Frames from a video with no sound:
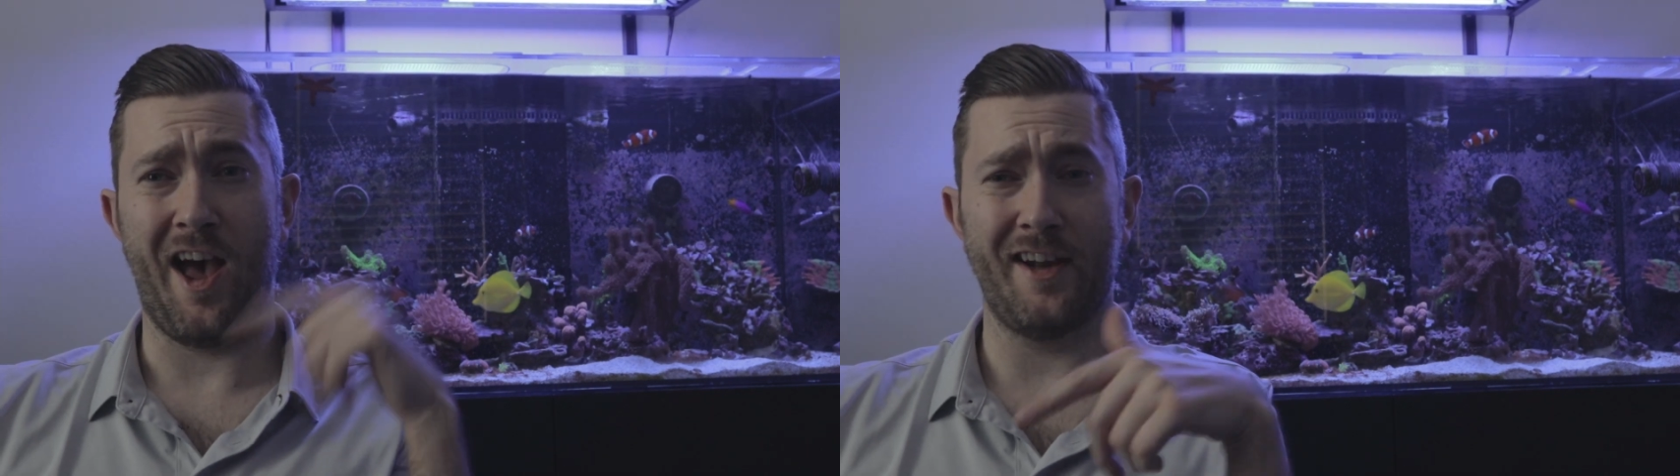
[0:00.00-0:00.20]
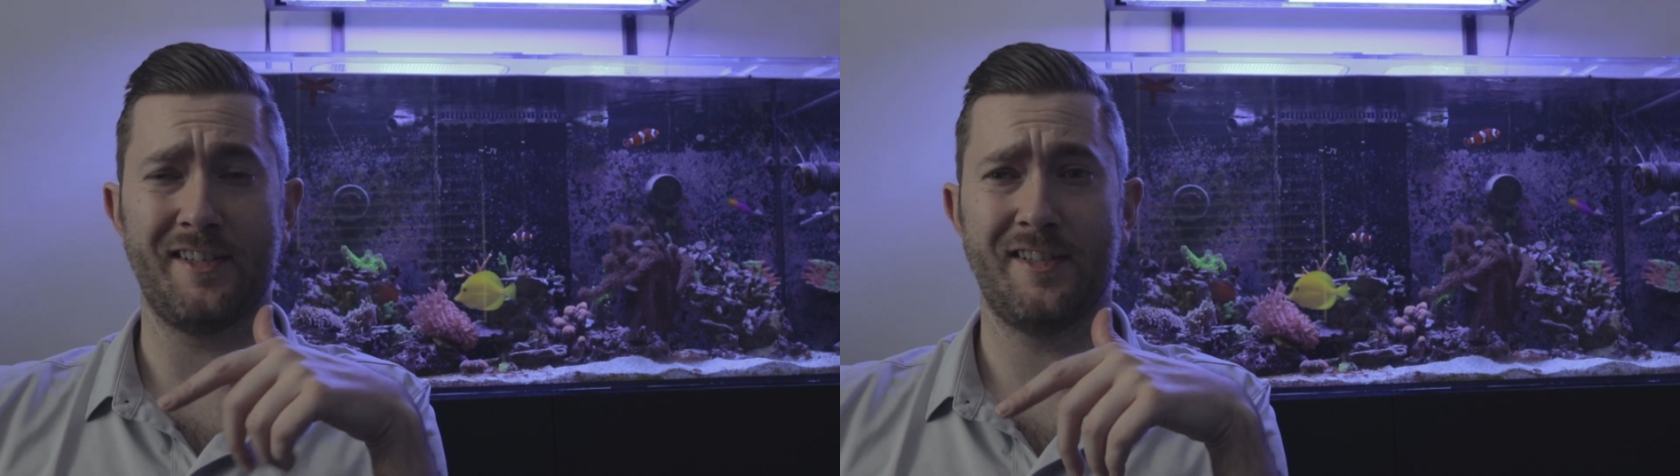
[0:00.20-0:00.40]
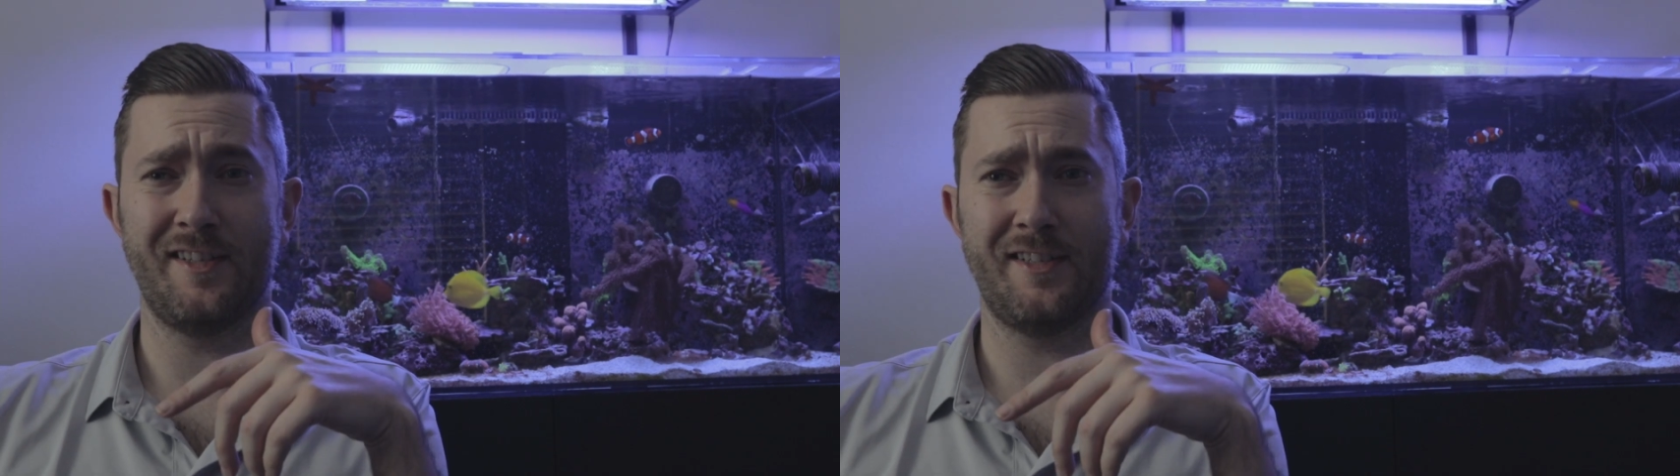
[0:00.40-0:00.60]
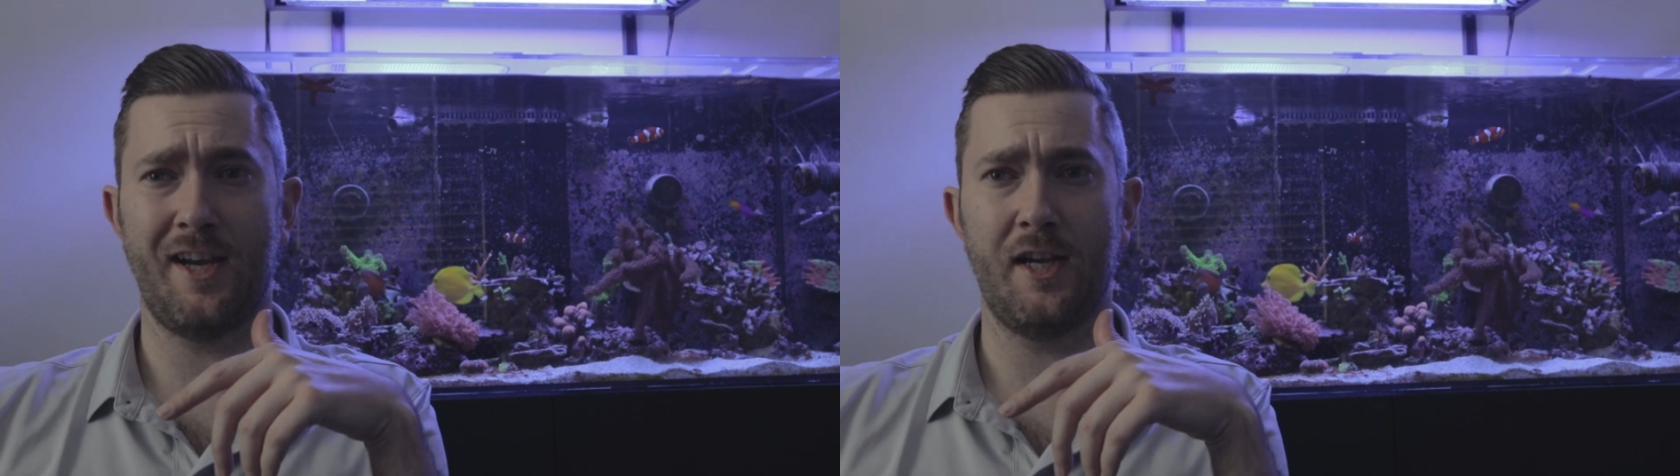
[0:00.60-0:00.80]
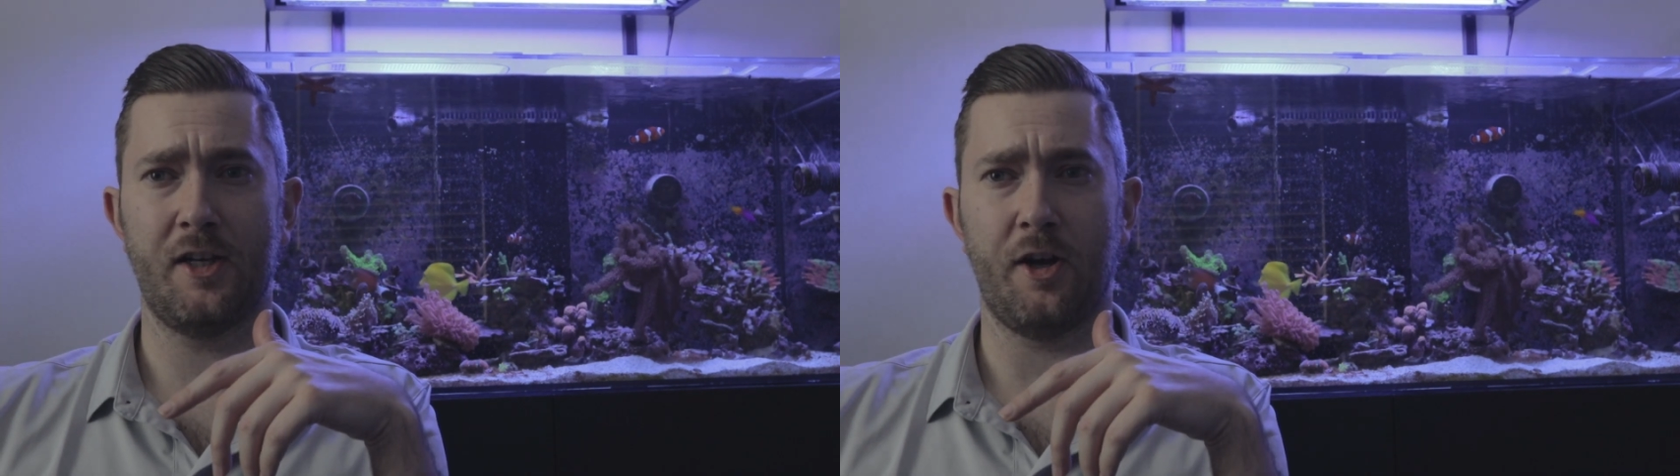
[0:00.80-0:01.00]
adding to the
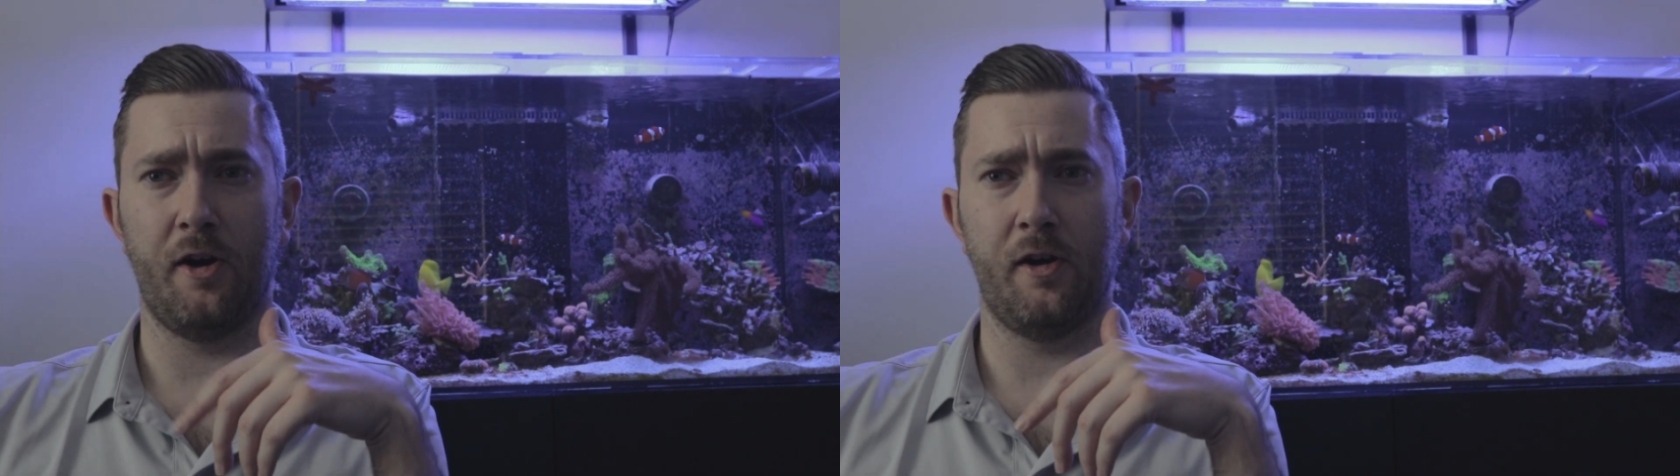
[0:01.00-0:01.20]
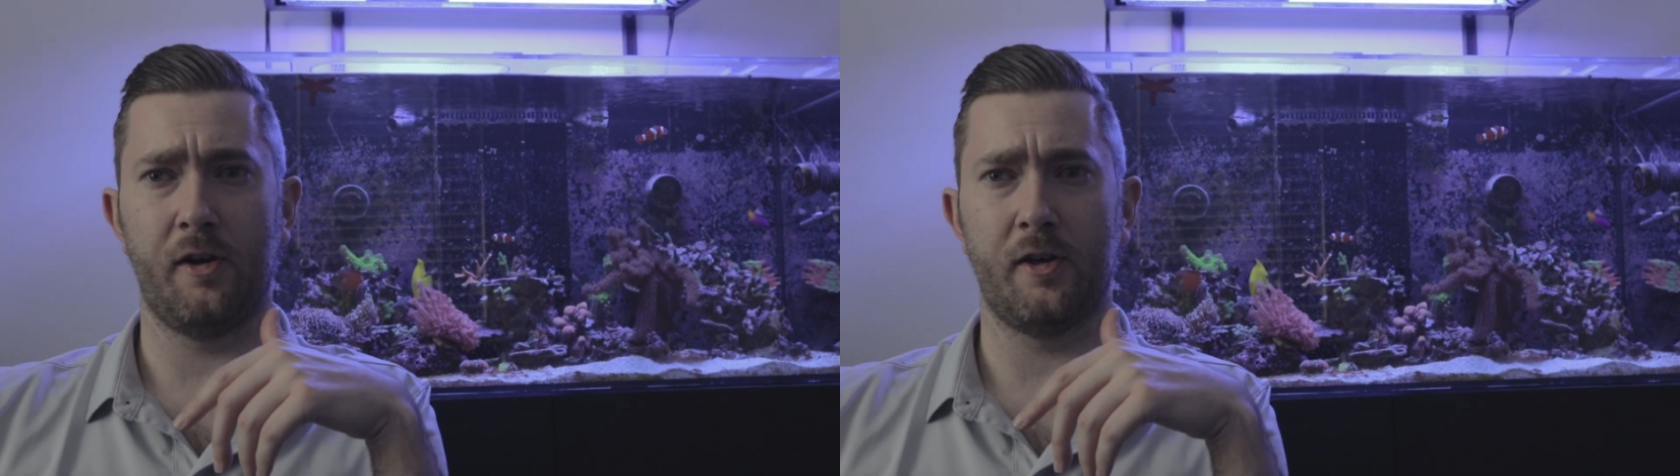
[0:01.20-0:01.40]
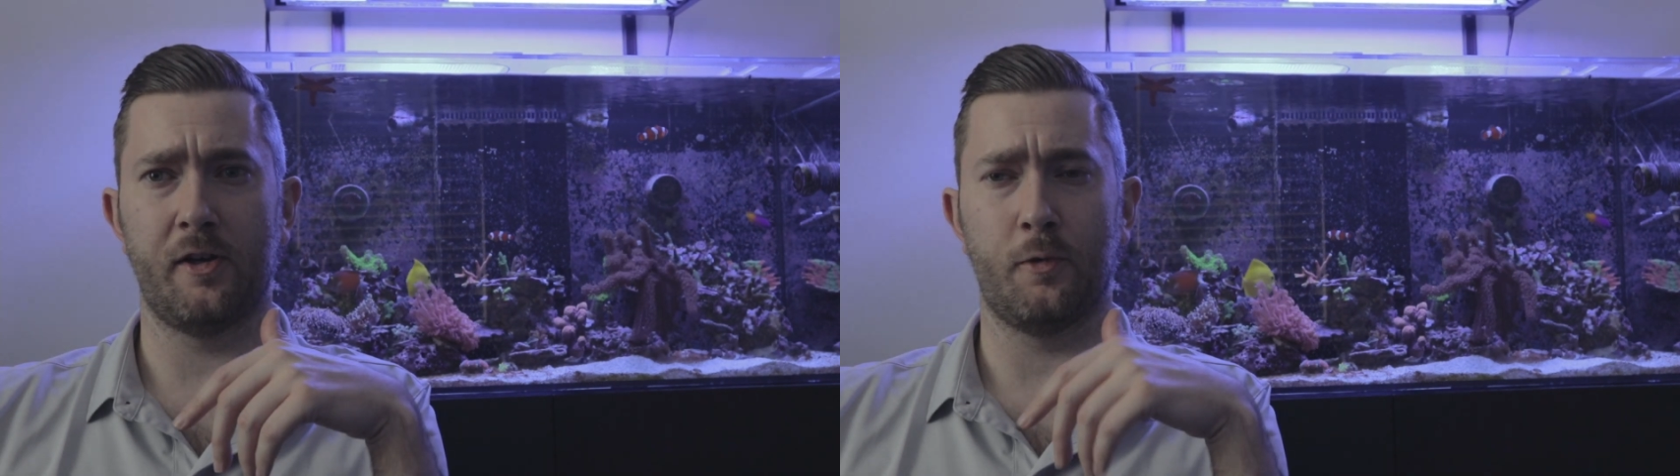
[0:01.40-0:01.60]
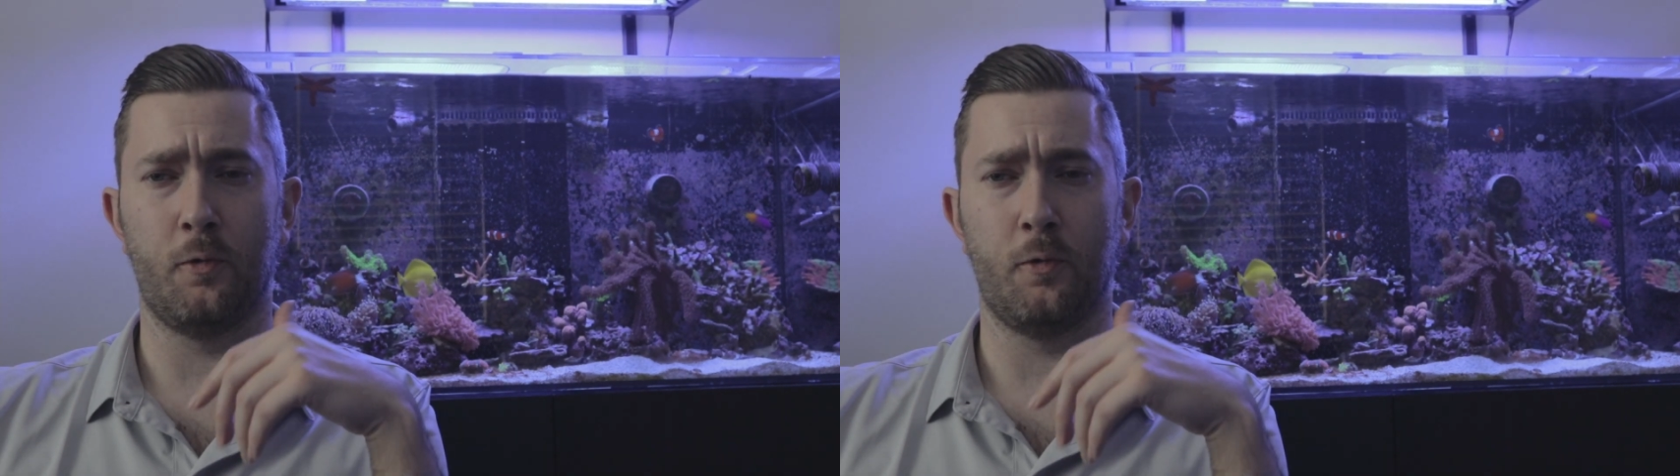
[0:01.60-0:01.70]
tank are,